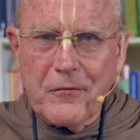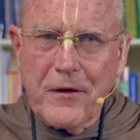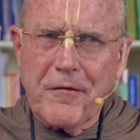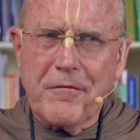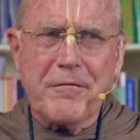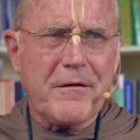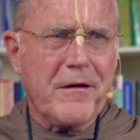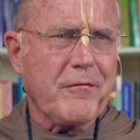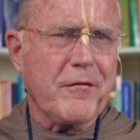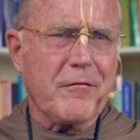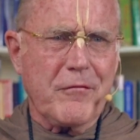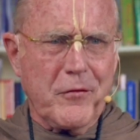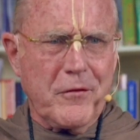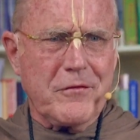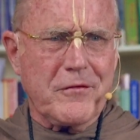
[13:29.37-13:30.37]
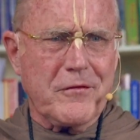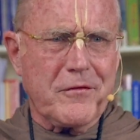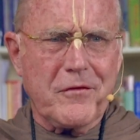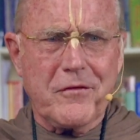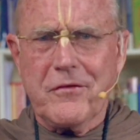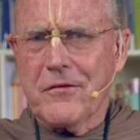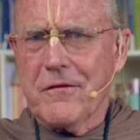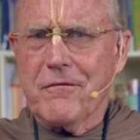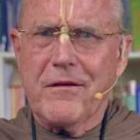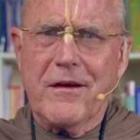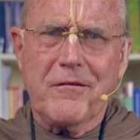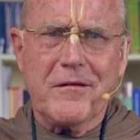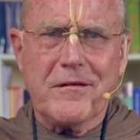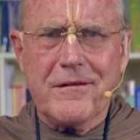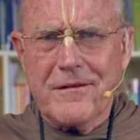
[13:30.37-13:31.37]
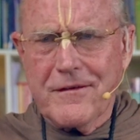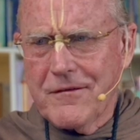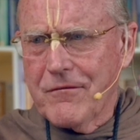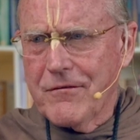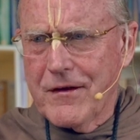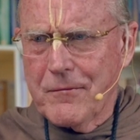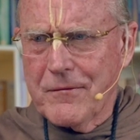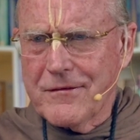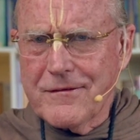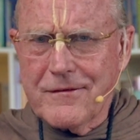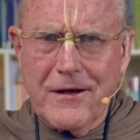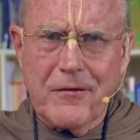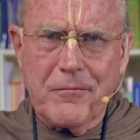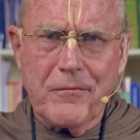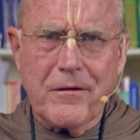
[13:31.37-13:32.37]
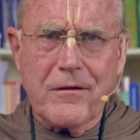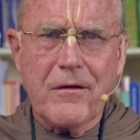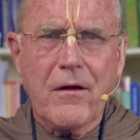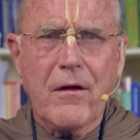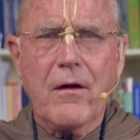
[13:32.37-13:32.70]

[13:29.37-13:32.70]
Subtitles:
we have favorite verses, this is a famous statement,